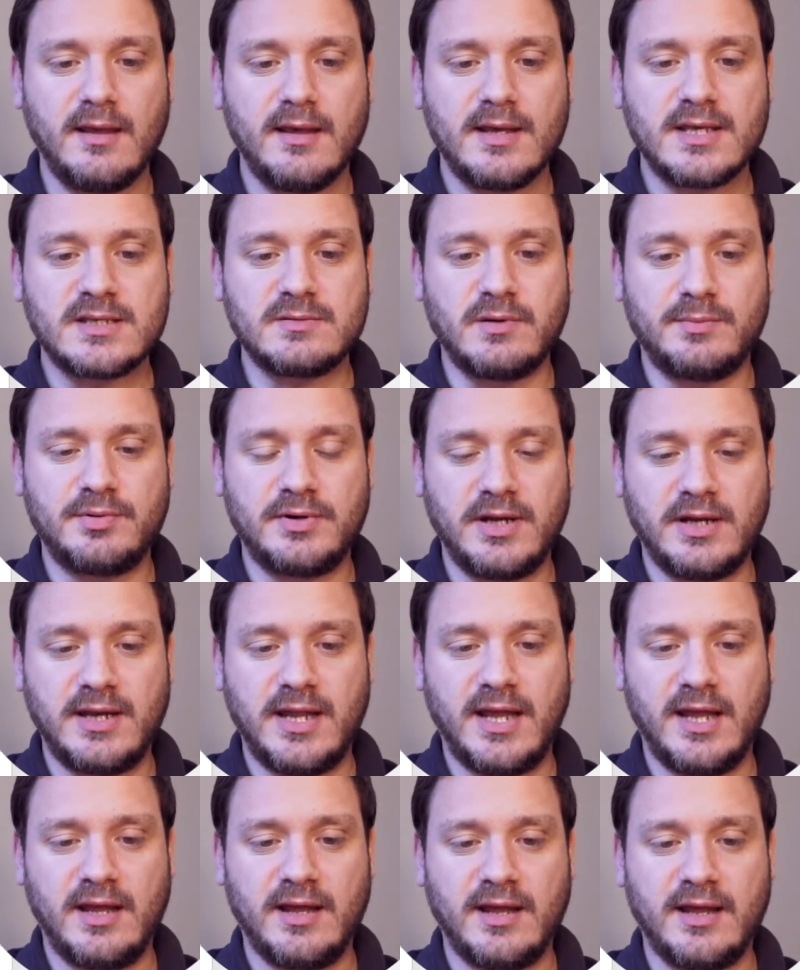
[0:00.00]
So we put in
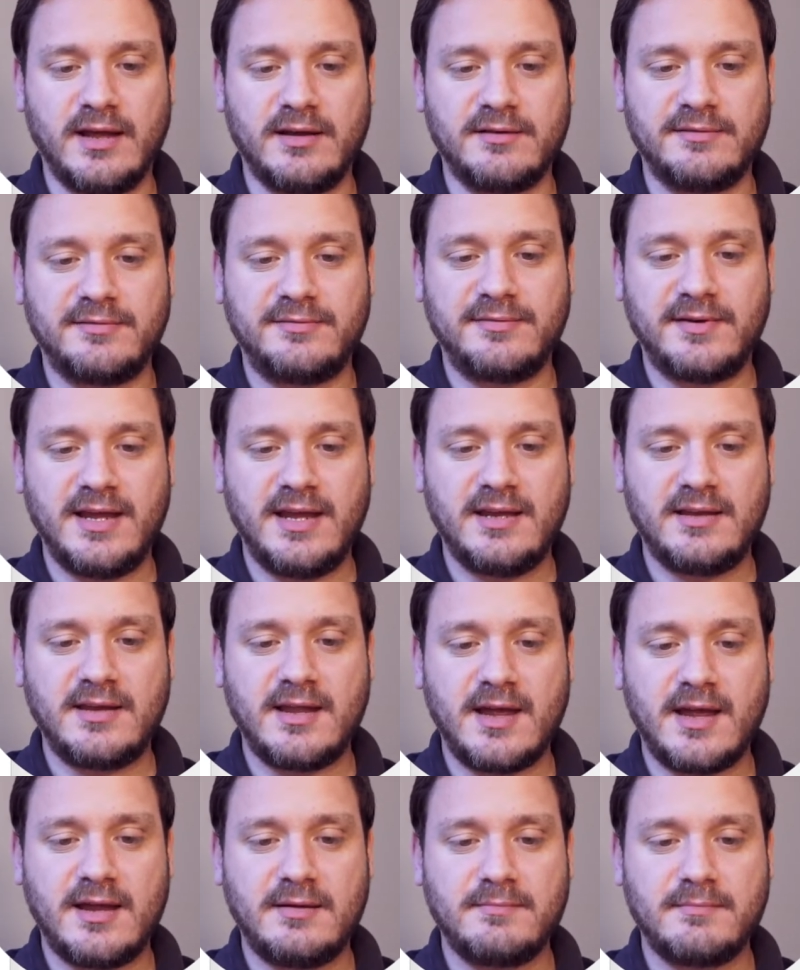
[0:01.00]
here a feed
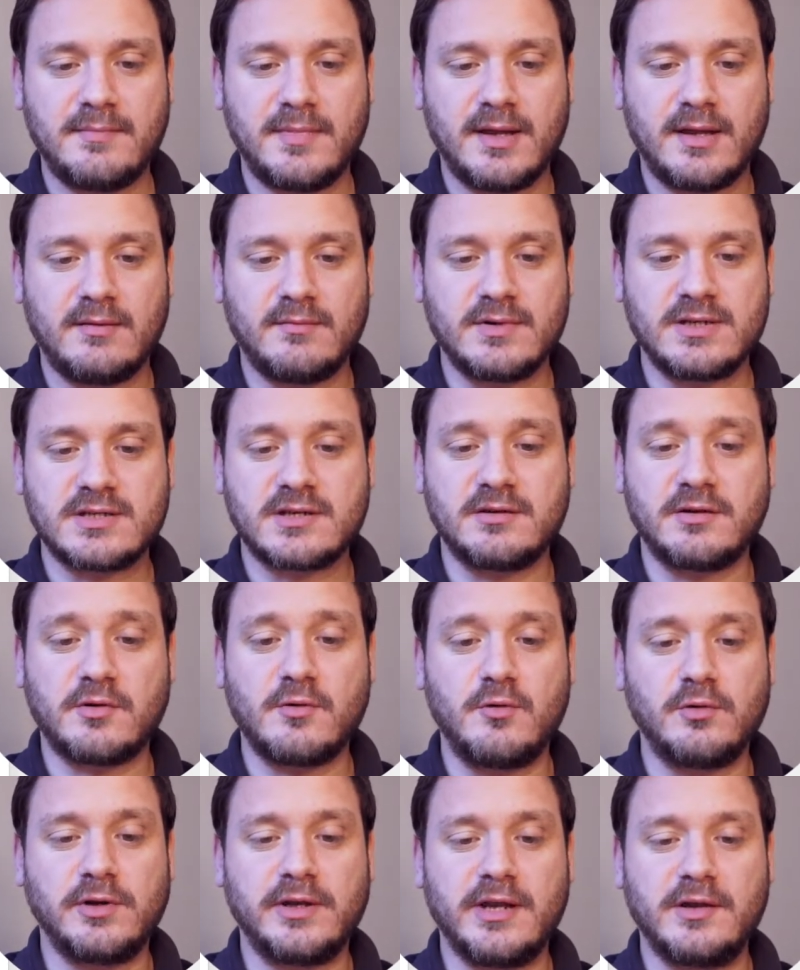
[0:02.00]
name. We're just going to
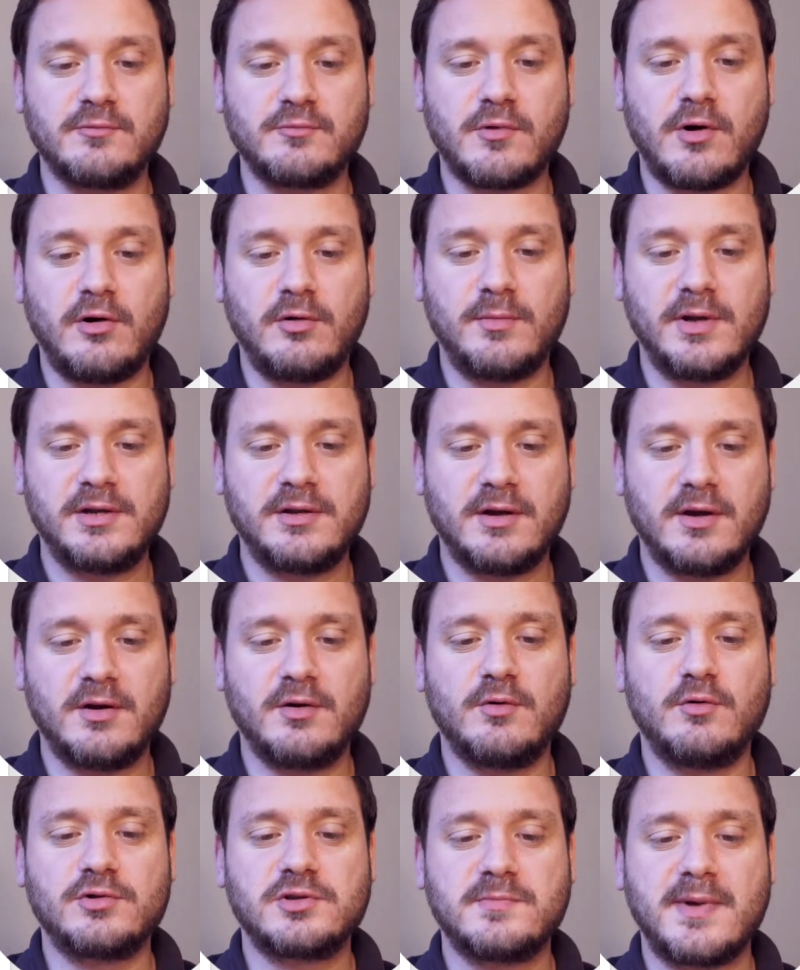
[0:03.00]
call it
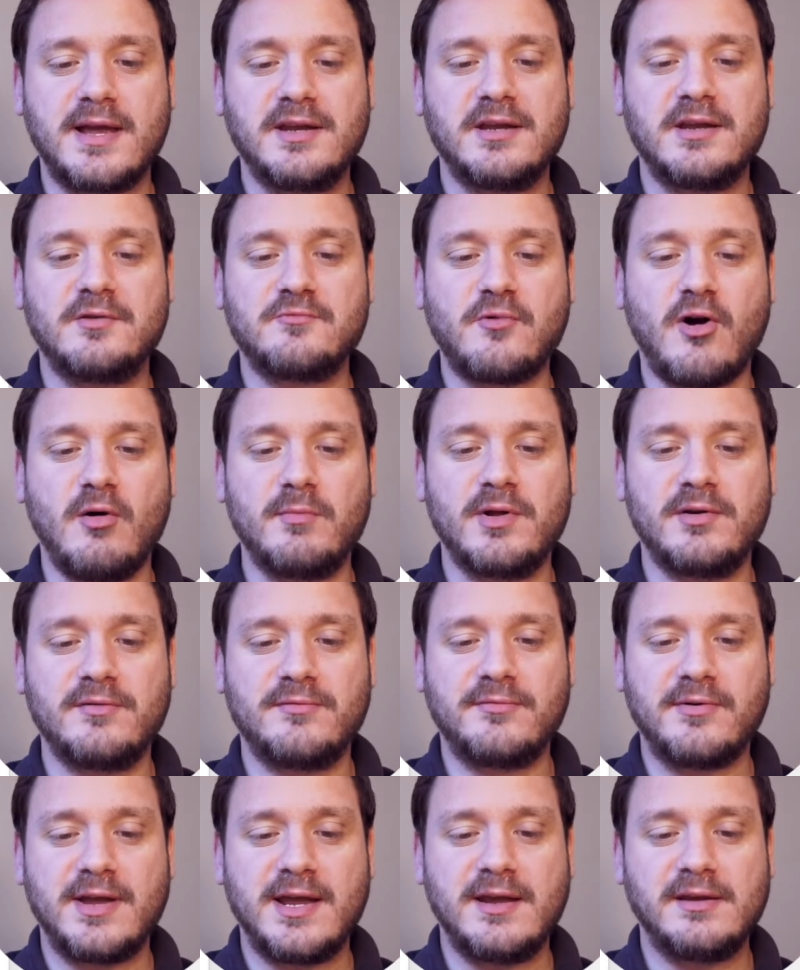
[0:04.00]
automated
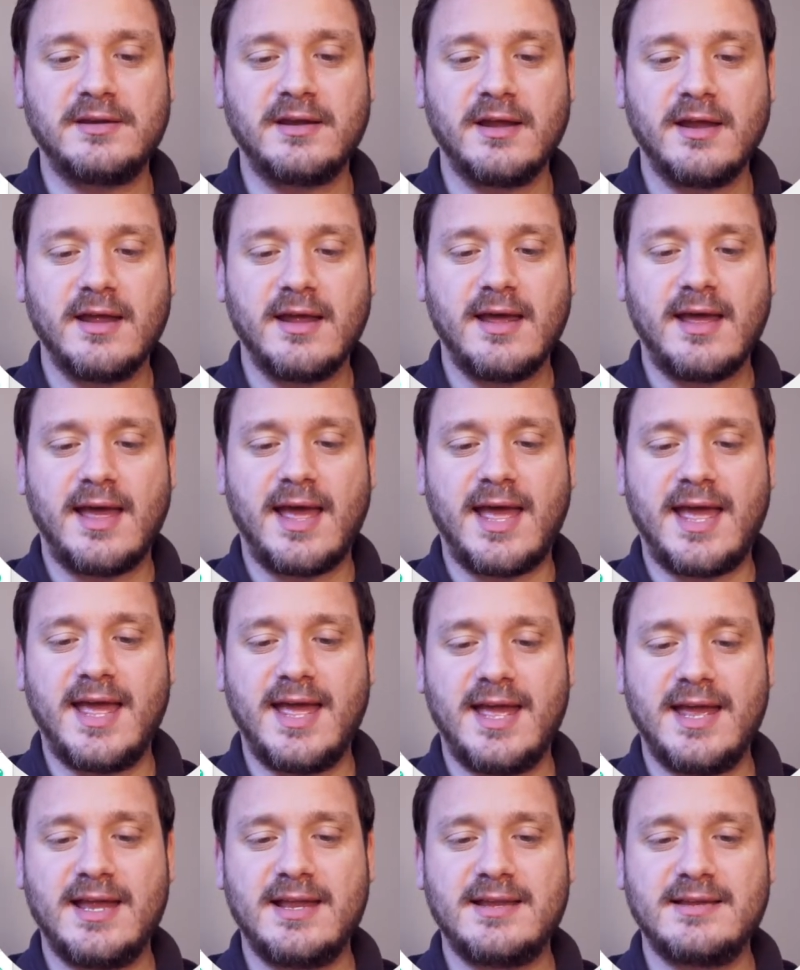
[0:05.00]
enrollment feed.
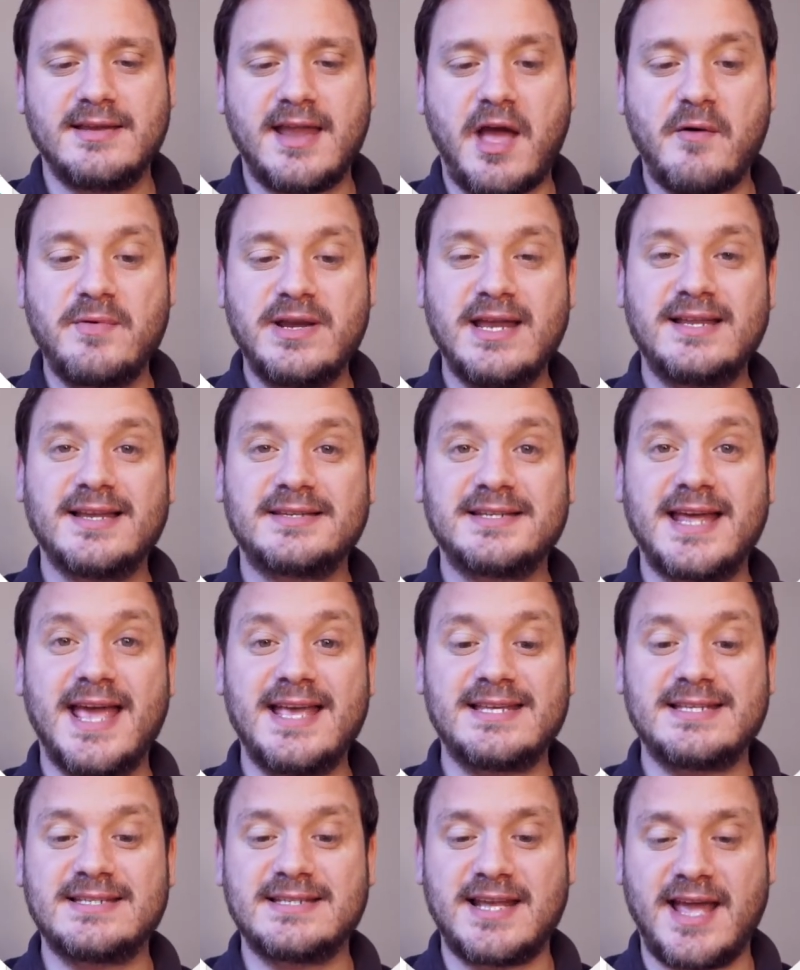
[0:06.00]
And now we need to
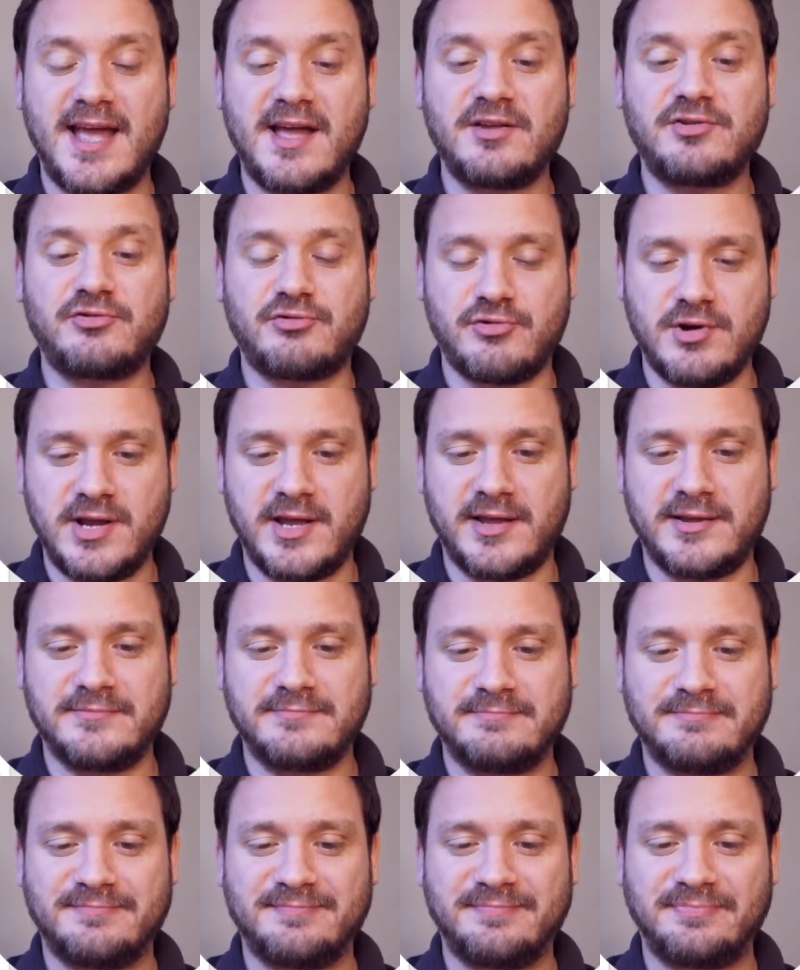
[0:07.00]
test our trigger.
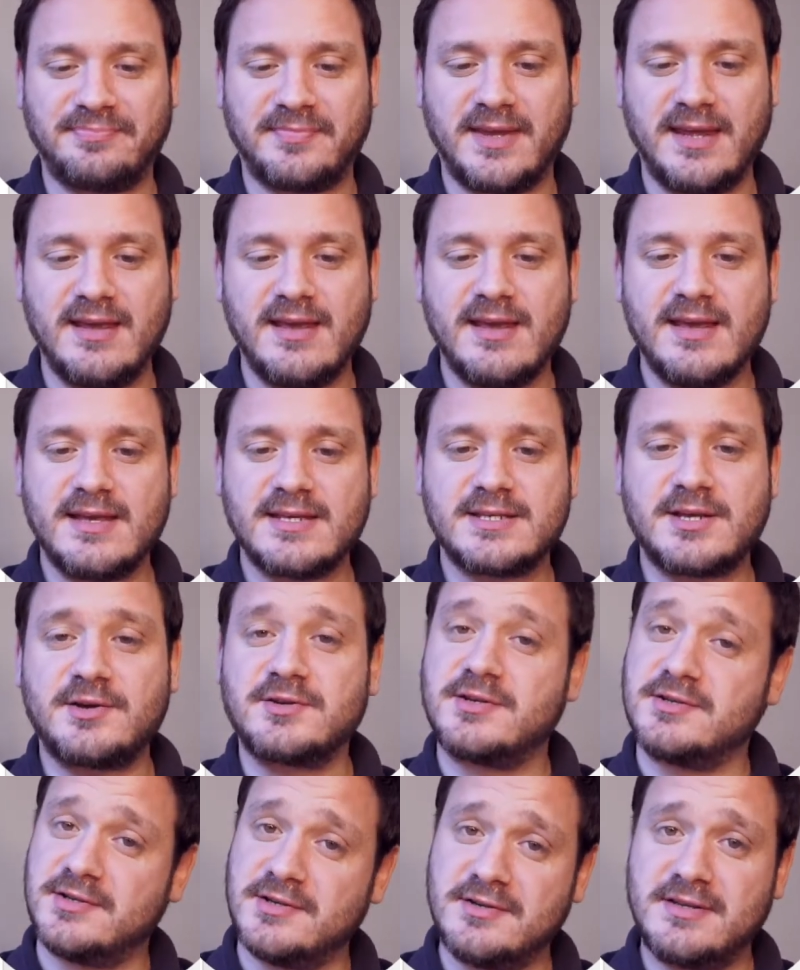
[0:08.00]
So
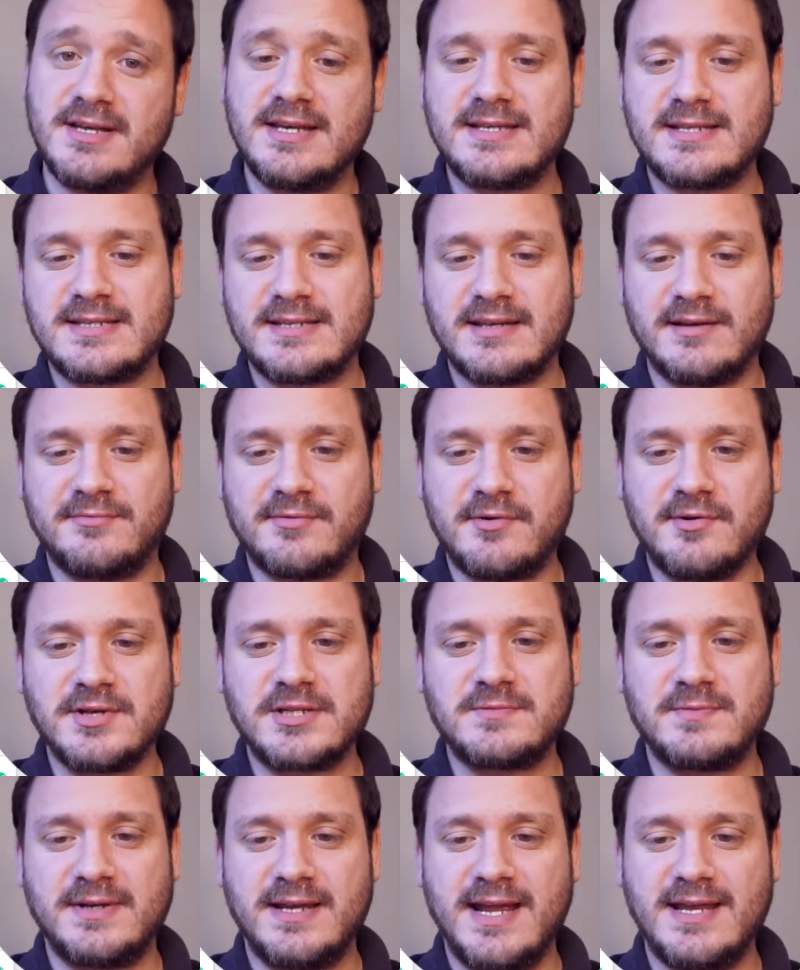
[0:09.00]
to do this, of
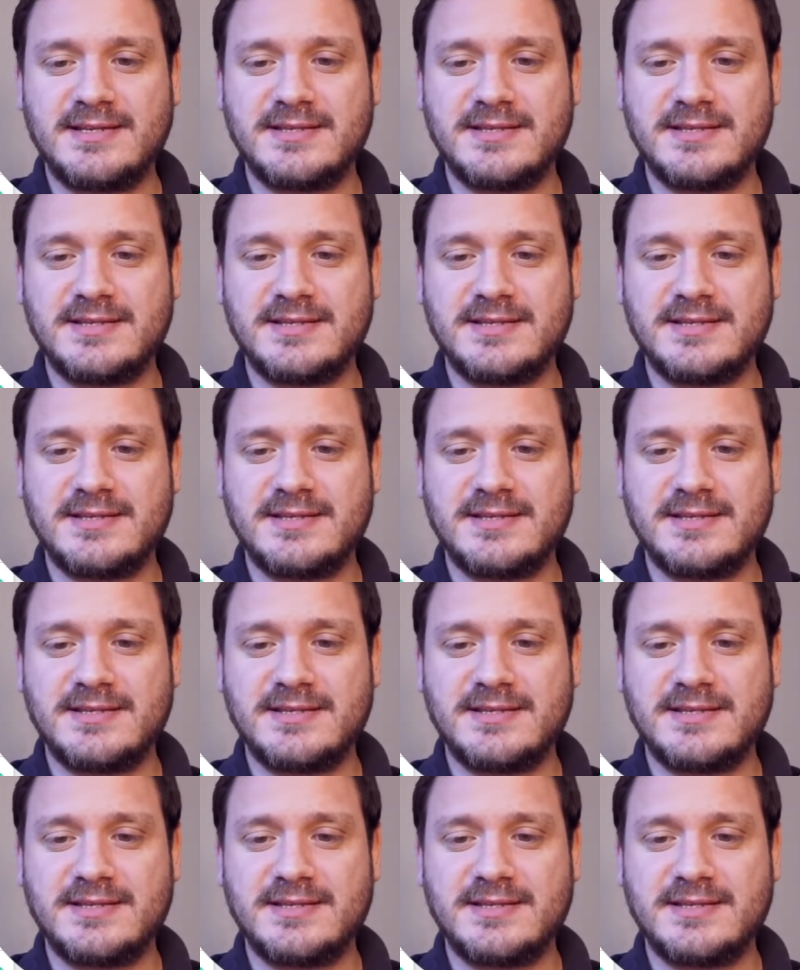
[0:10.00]
course, we need